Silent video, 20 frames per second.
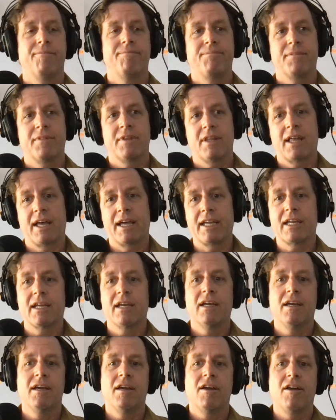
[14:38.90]
like
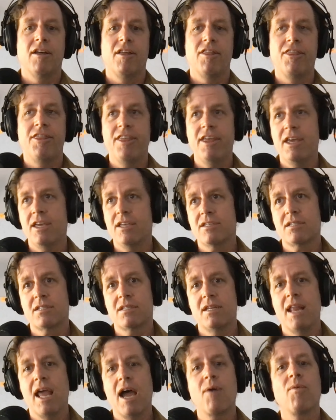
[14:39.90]
this
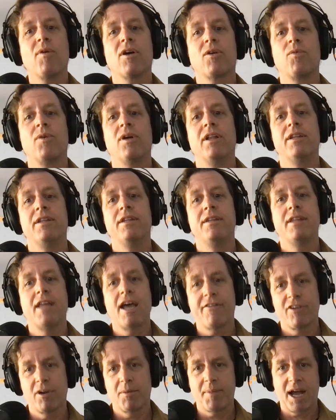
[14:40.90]
network will
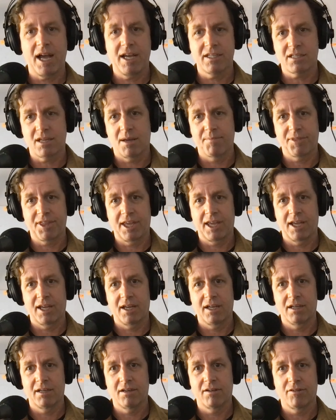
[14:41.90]
never buy
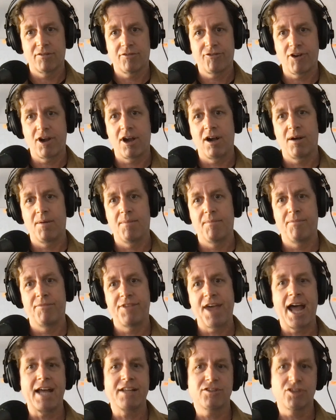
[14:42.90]
something from
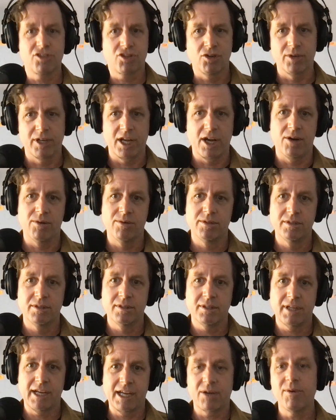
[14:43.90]
that studio.
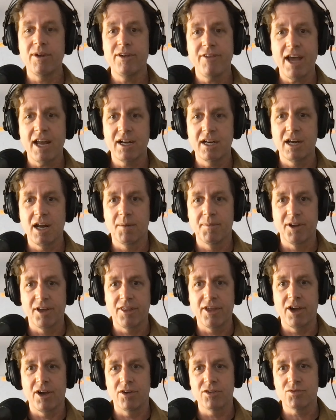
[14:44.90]
Like we've had a number
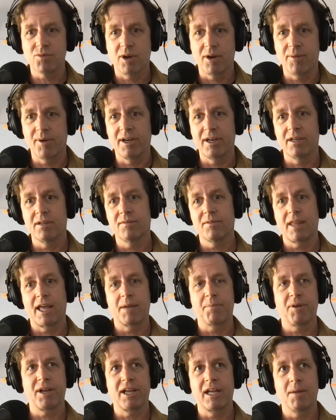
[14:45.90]
of those where we're
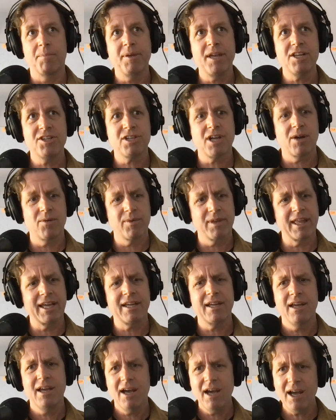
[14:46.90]
like bringing a pitch out. We're
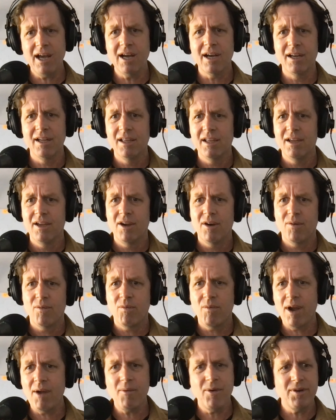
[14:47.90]
like,
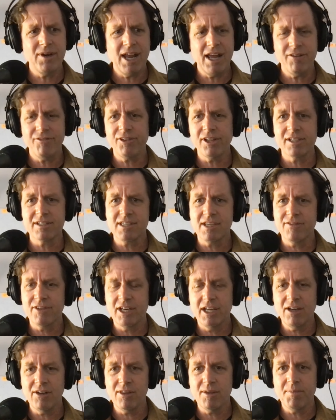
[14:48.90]
why won't Netflix even
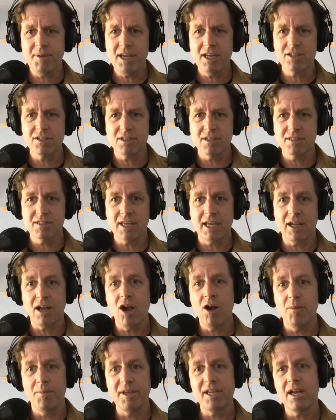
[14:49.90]
hear the pitch? It's like,
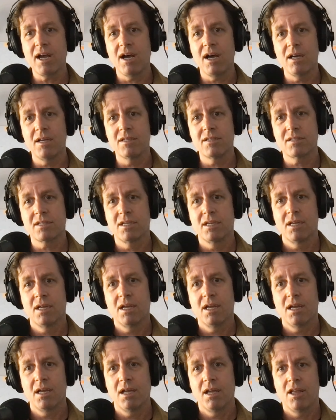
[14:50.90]
oh, because
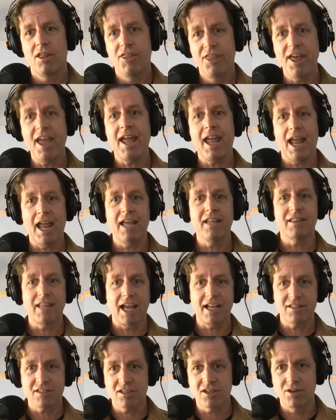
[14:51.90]
they hate
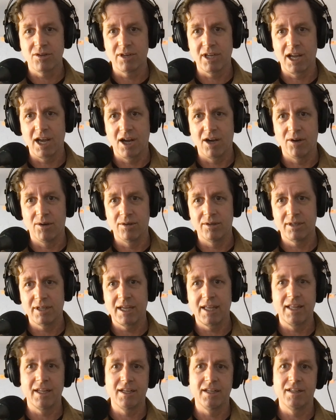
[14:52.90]
that studio
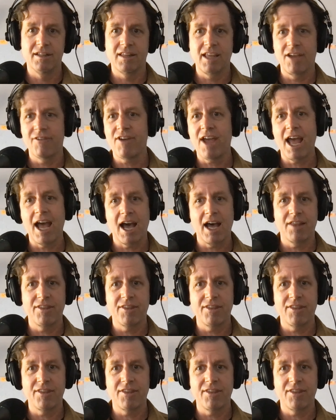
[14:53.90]
and they've had